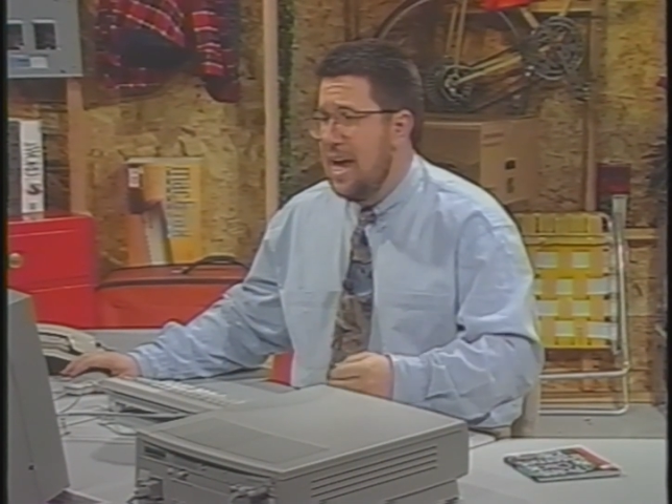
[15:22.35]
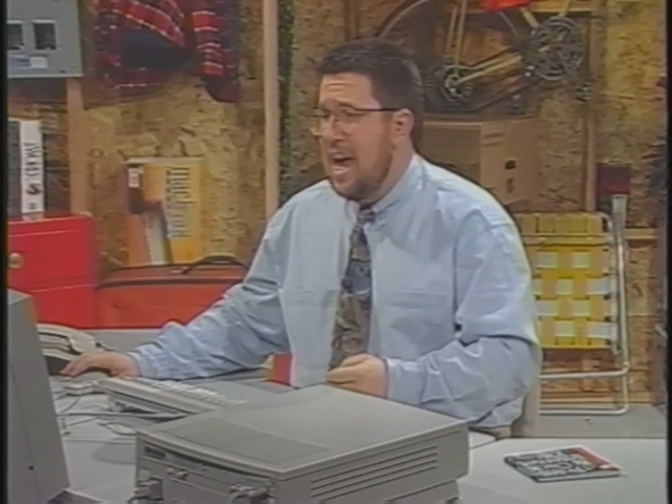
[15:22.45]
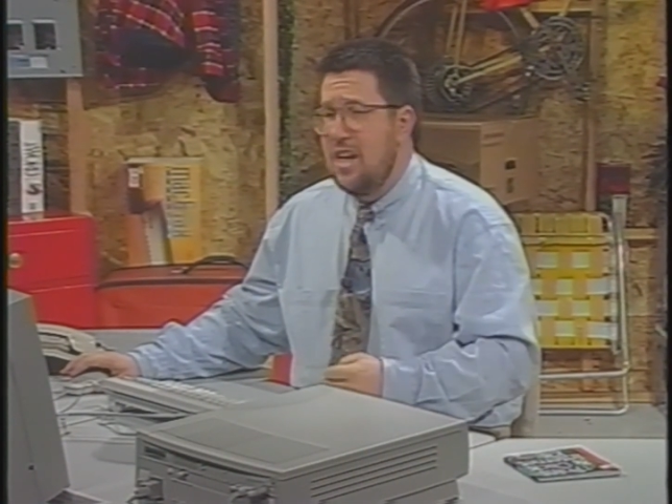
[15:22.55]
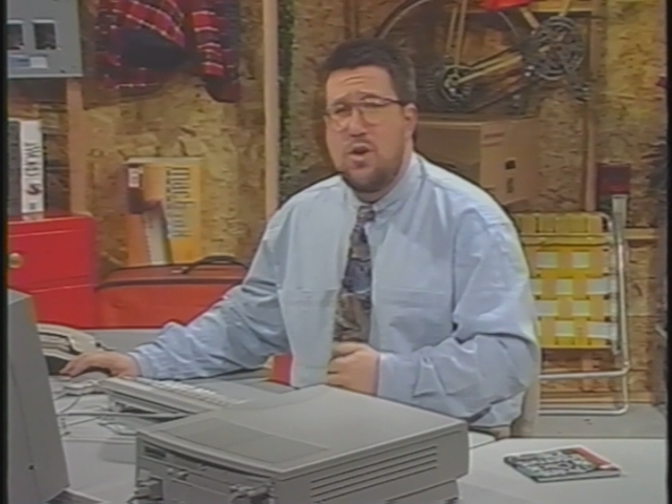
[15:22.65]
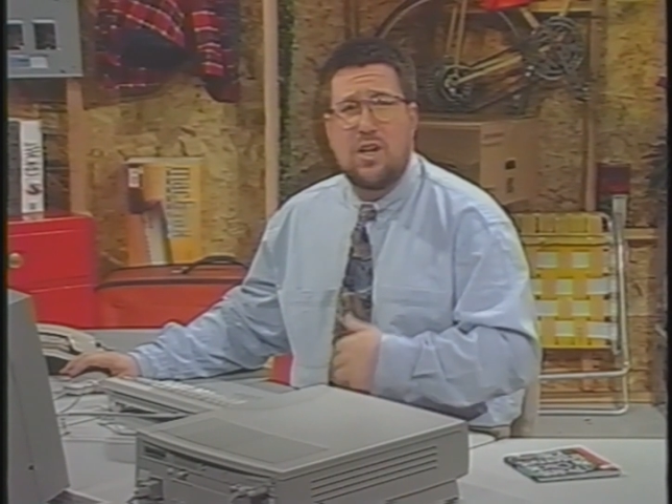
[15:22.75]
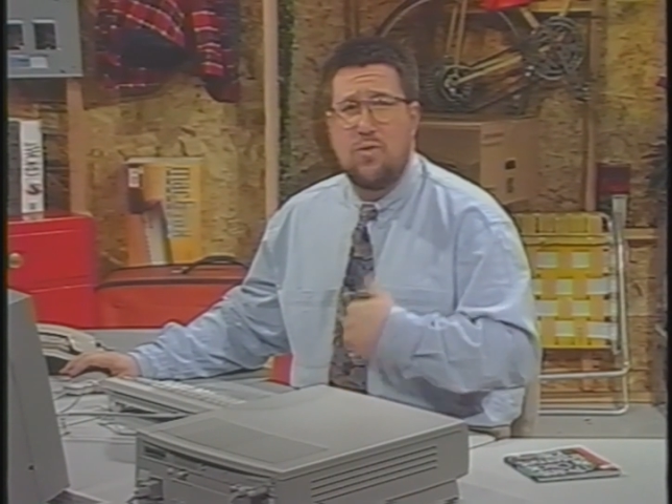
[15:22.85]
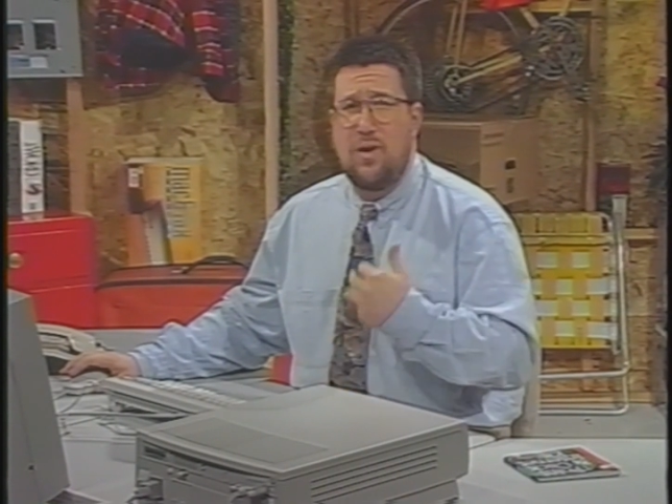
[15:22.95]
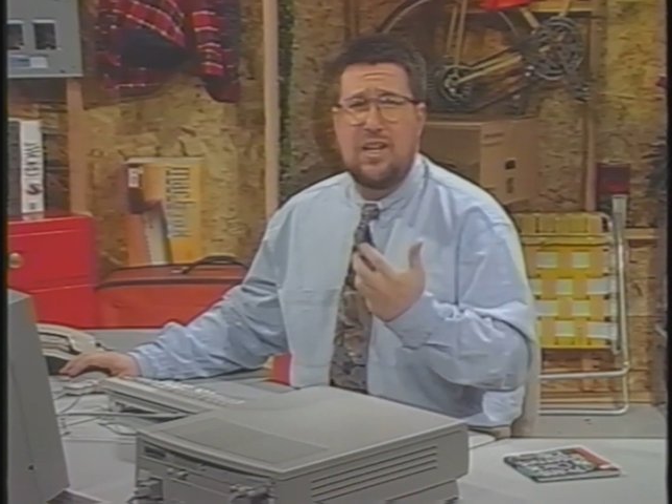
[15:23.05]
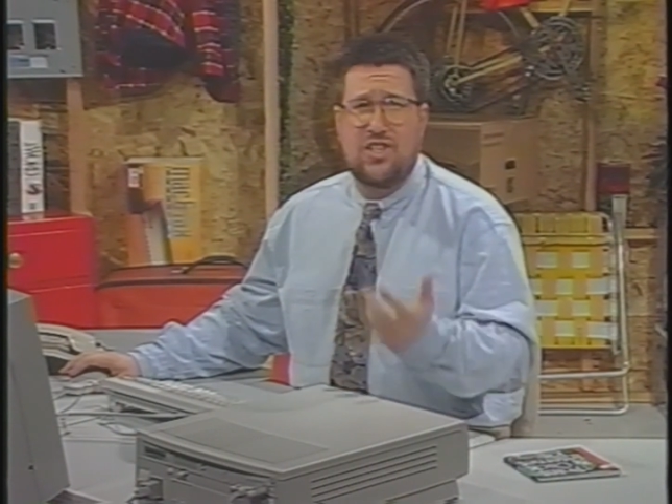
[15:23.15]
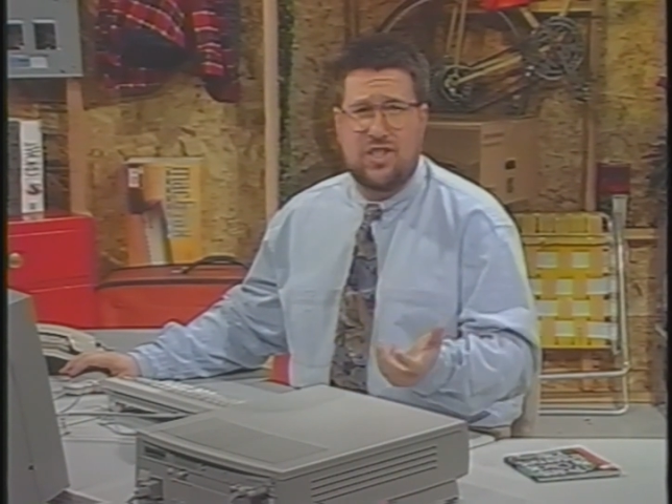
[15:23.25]
and you can
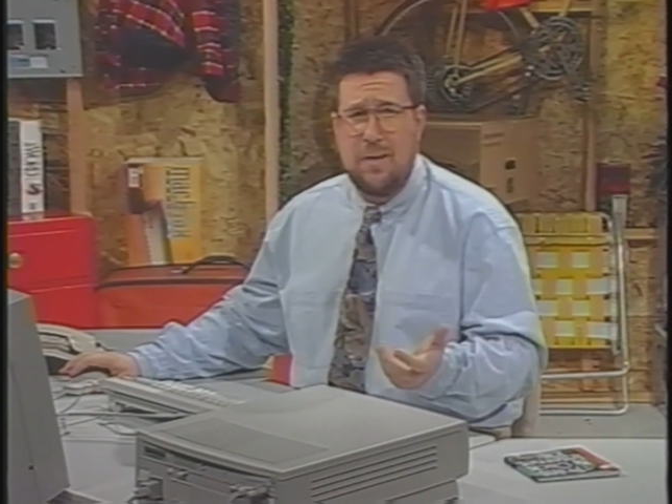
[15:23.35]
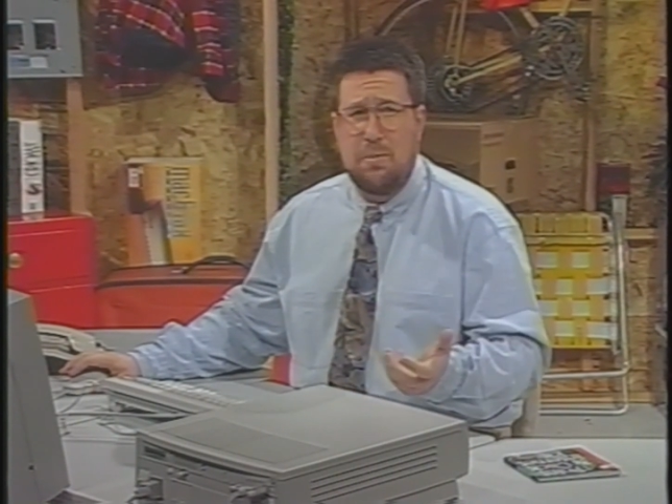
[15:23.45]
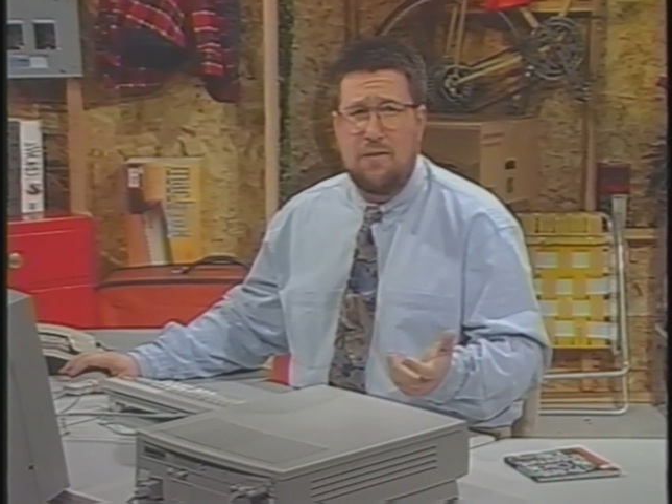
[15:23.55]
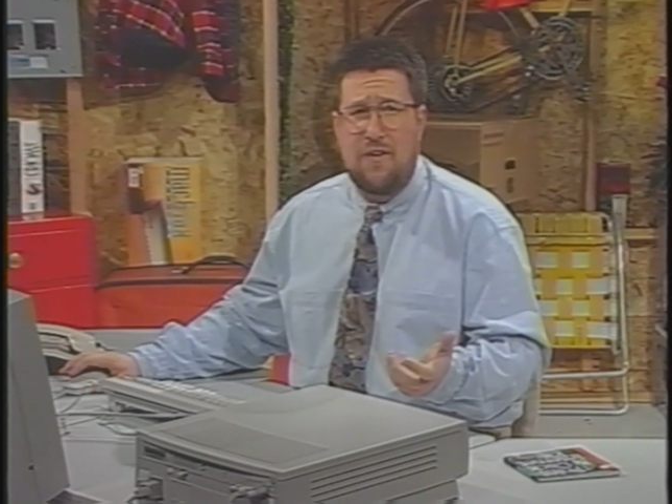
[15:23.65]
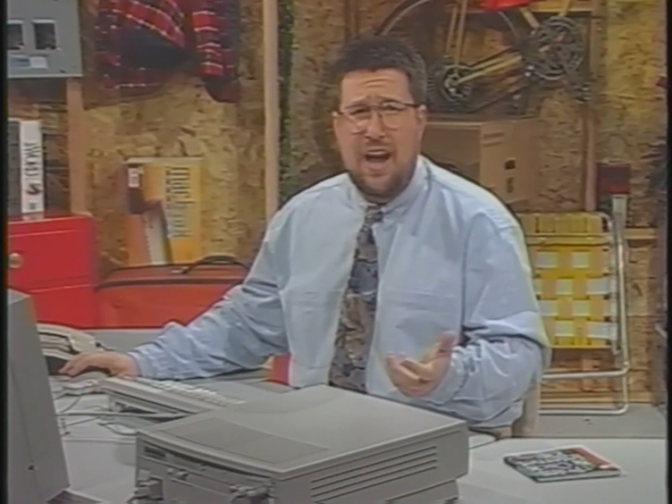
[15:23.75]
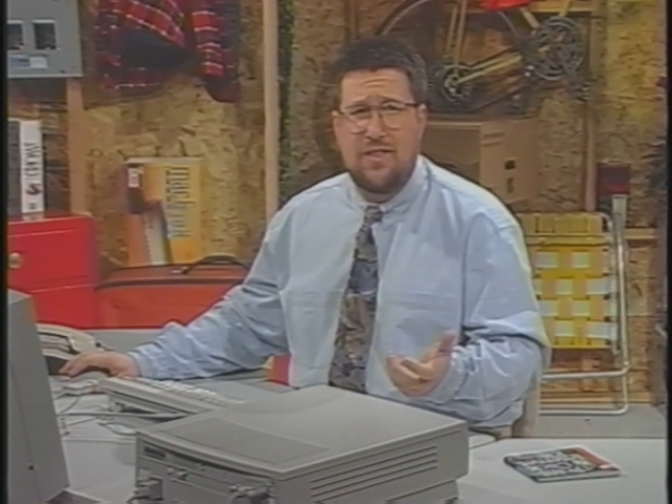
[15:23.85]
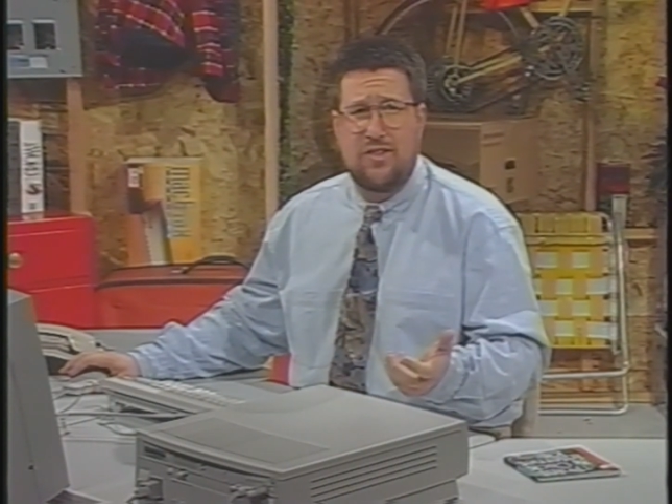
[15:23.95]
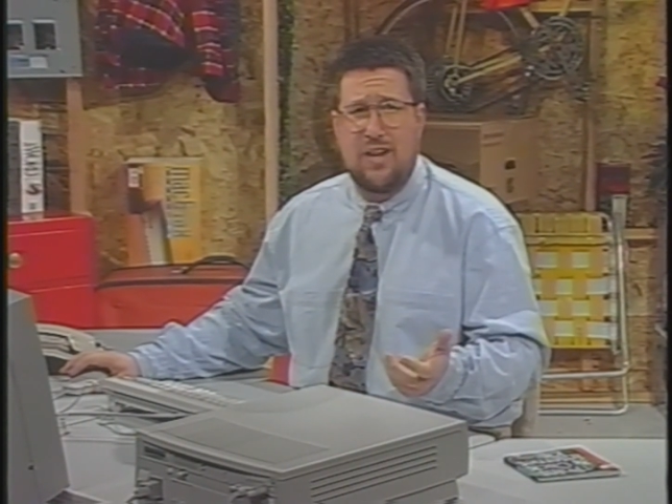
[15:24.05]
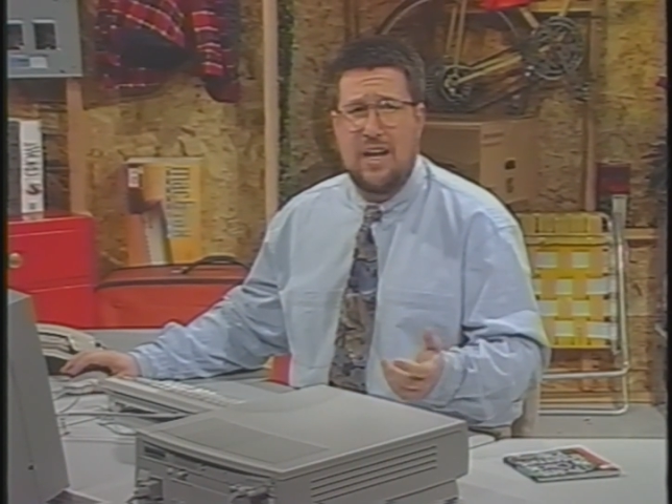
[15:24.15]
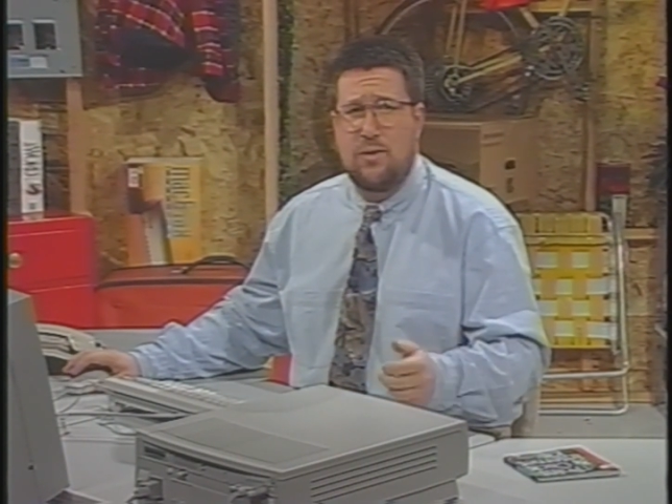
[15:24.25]
really simplify
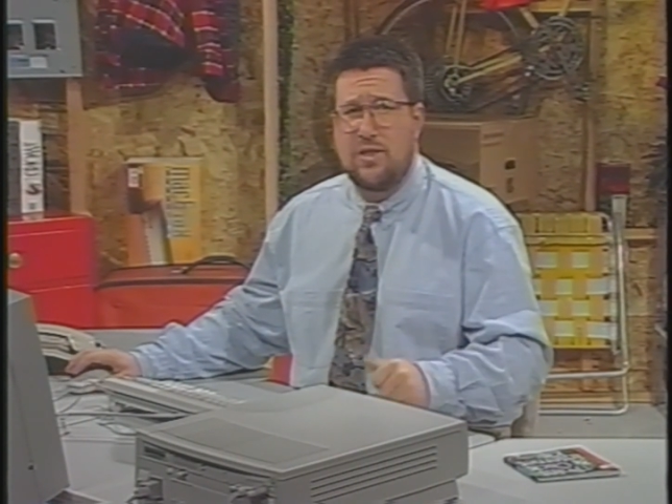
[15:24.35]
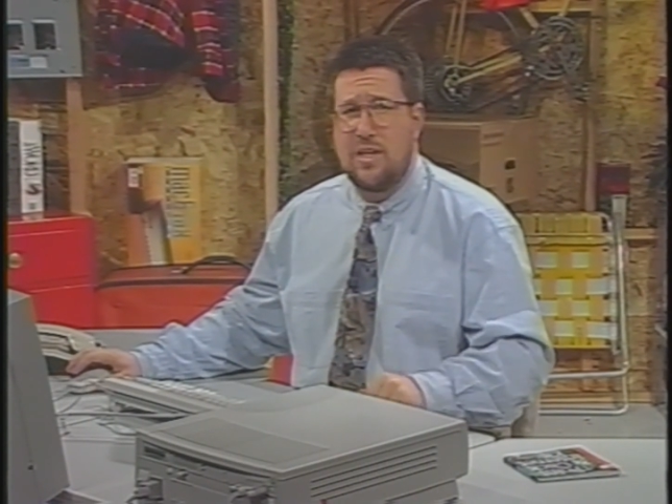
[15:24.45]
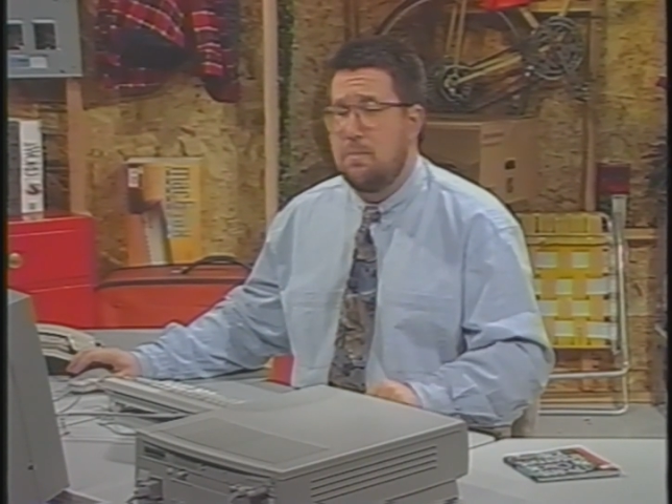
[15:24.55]
this addressing